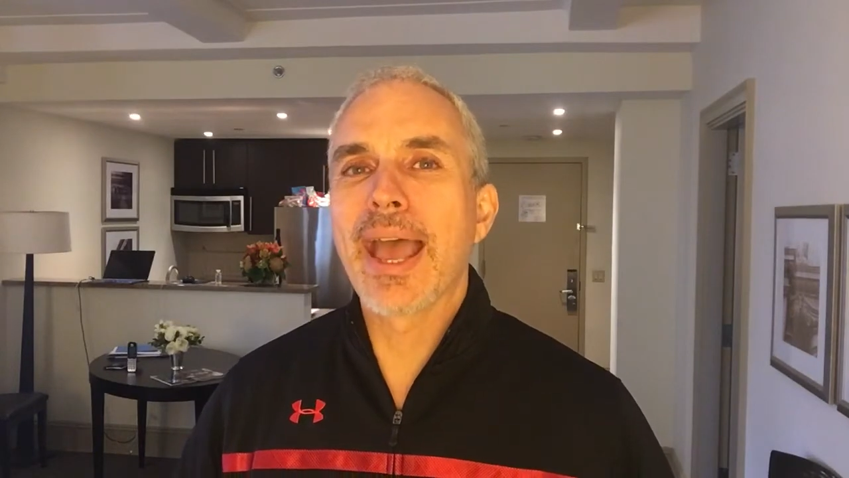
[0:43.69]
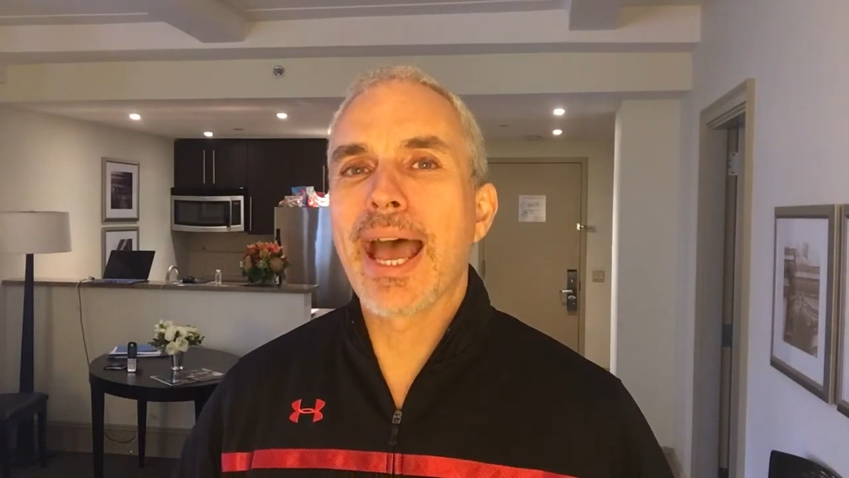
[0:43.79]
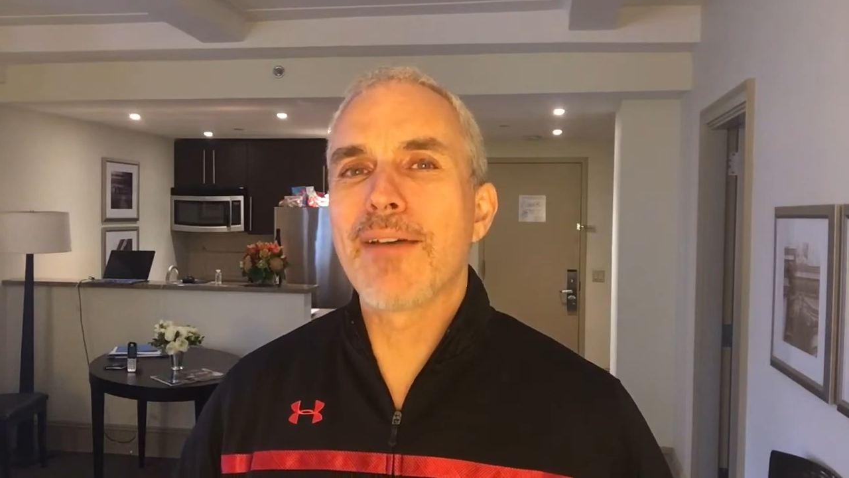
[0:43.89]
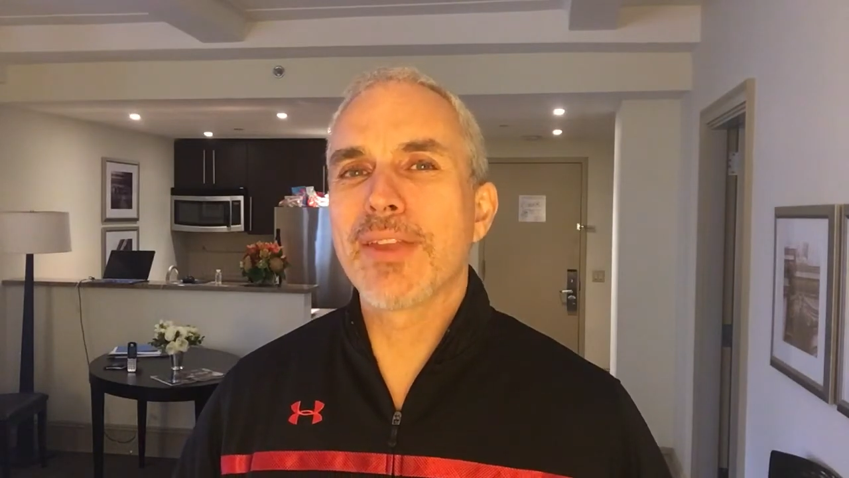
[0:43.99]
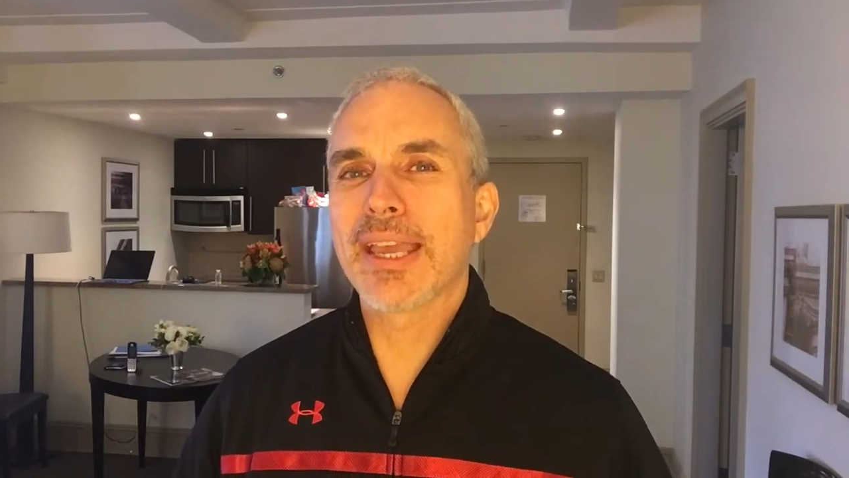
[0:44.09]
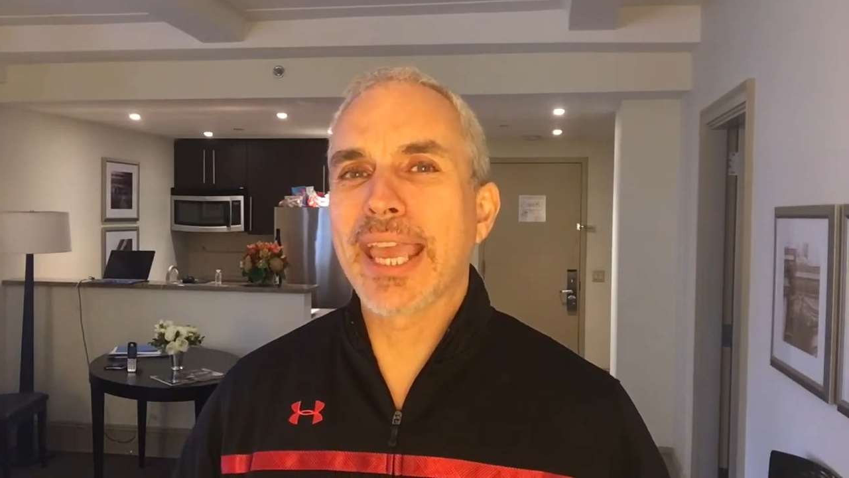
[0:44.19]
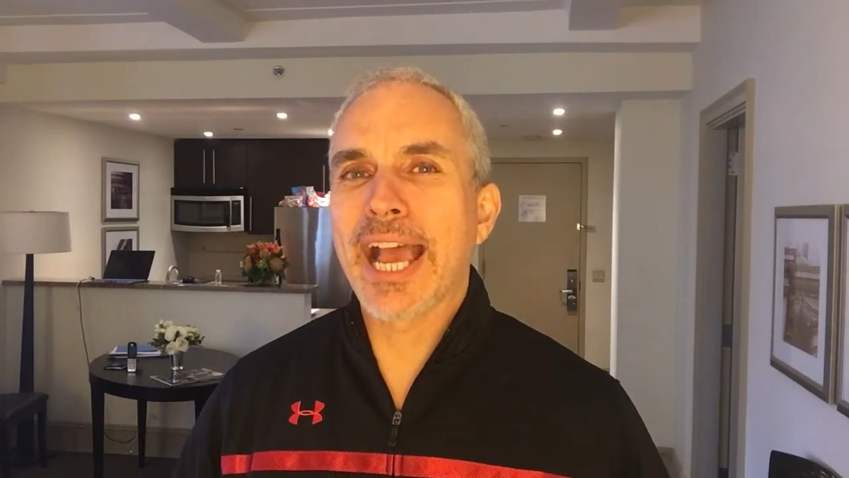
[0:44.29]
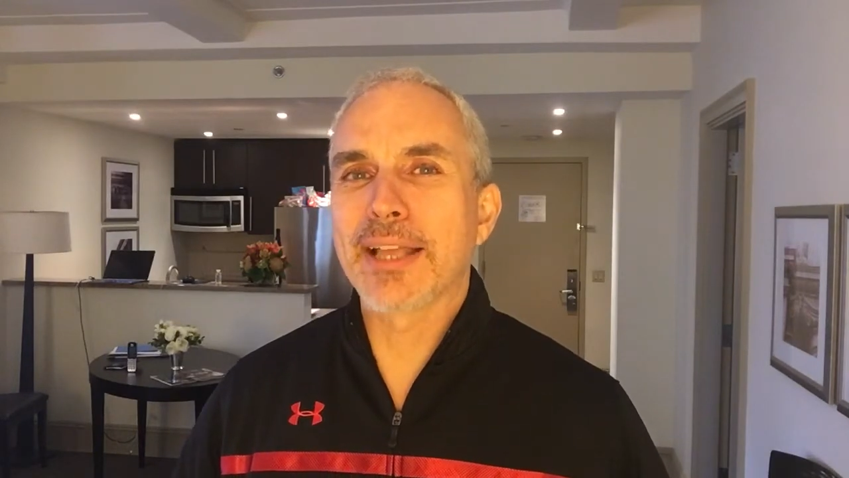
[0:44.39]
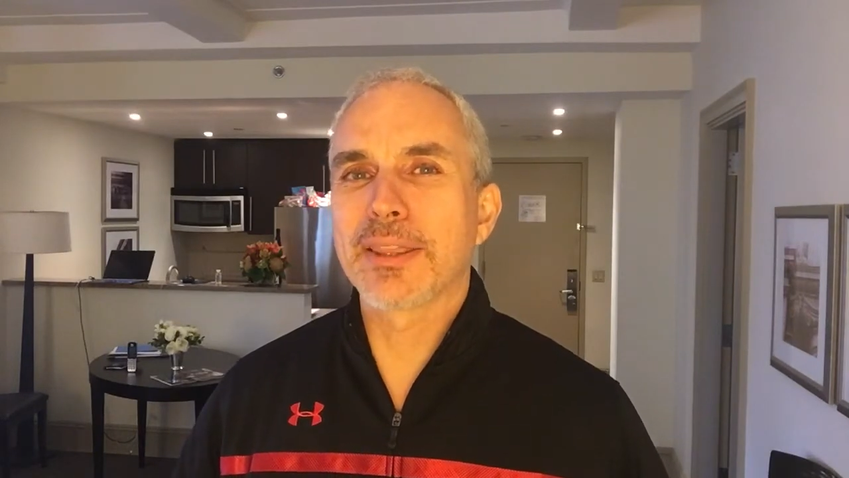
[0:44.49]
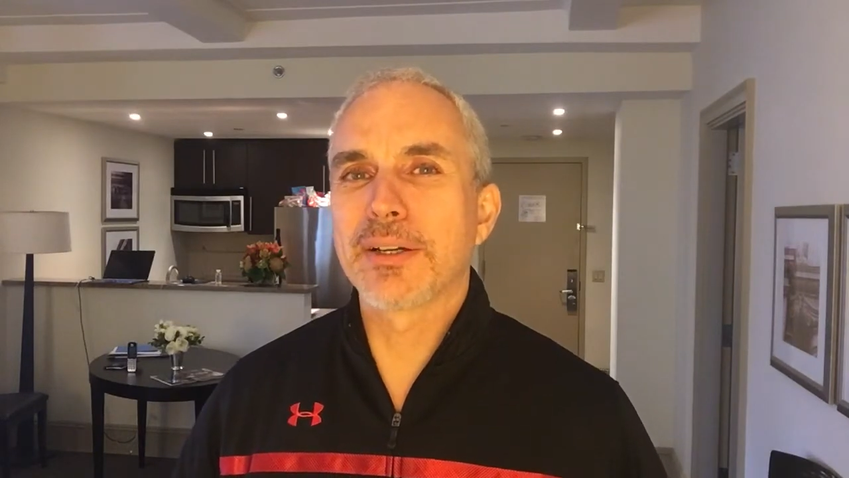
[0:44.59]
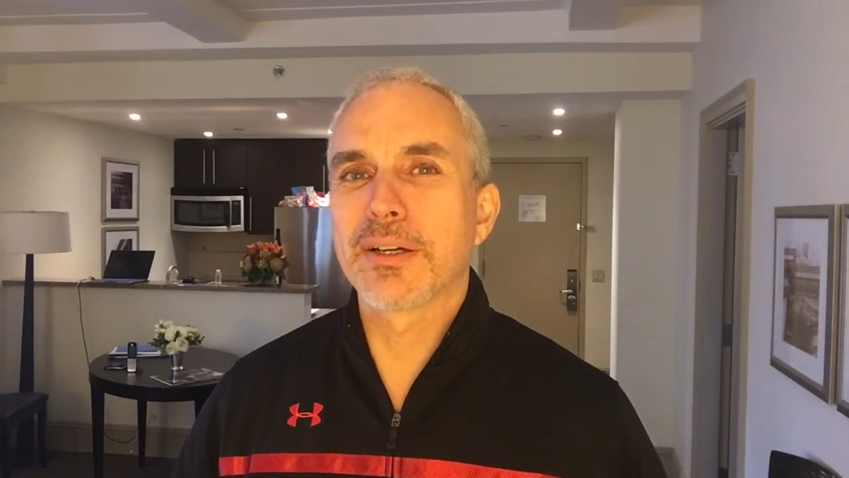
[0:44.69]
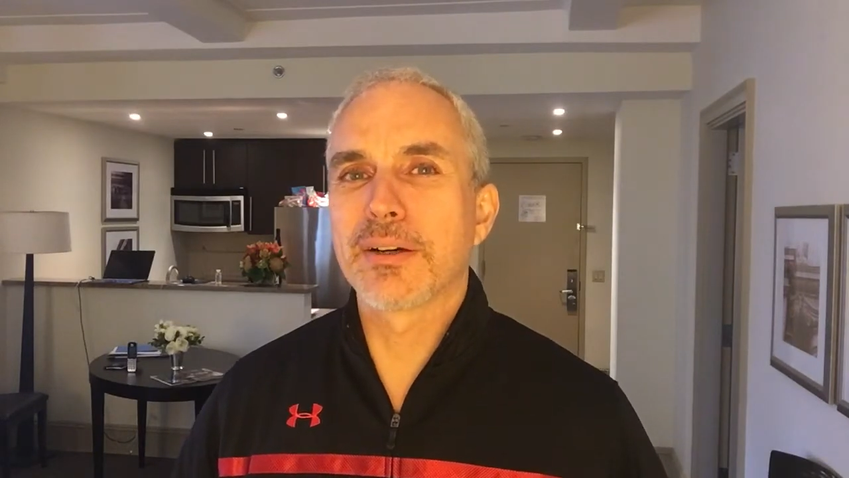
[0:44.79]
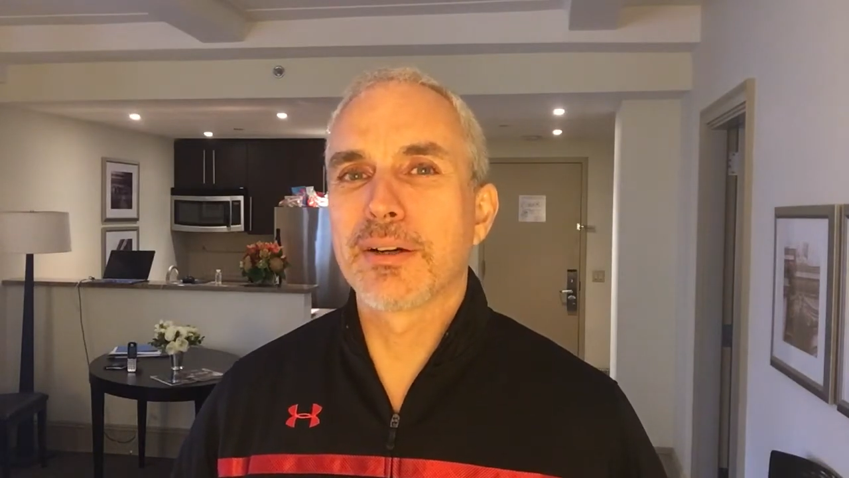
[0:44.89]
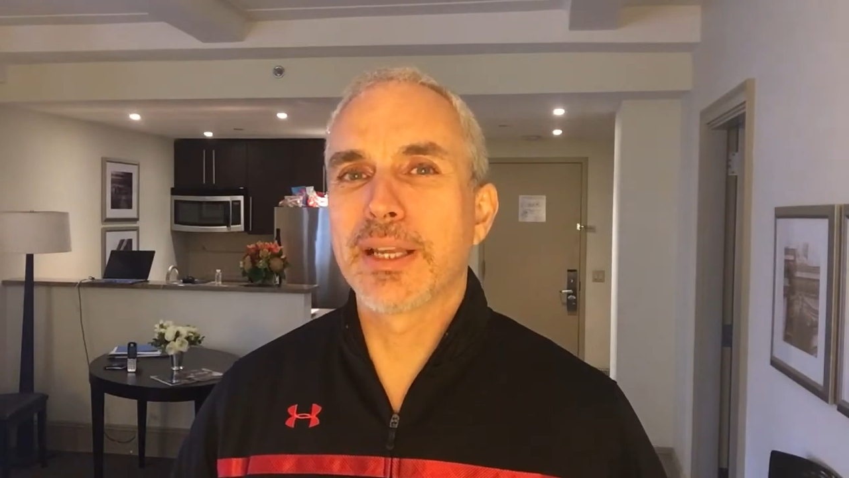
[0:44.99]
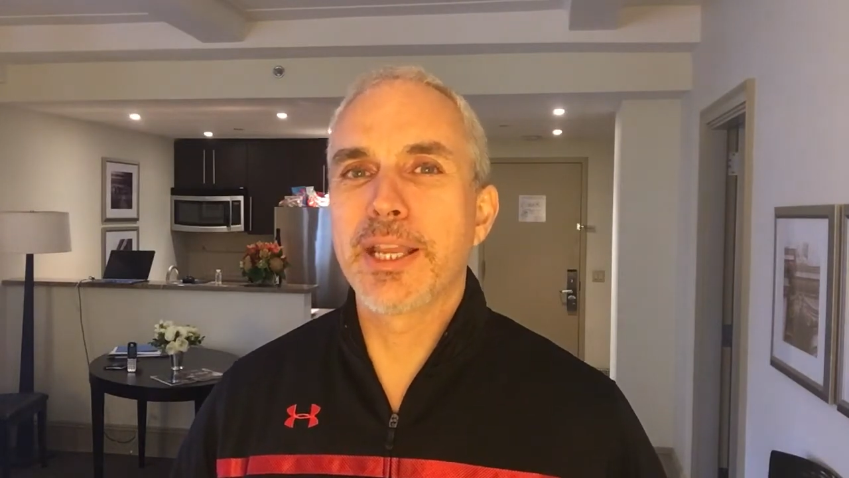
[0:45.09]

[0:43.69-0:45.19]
Having a catheter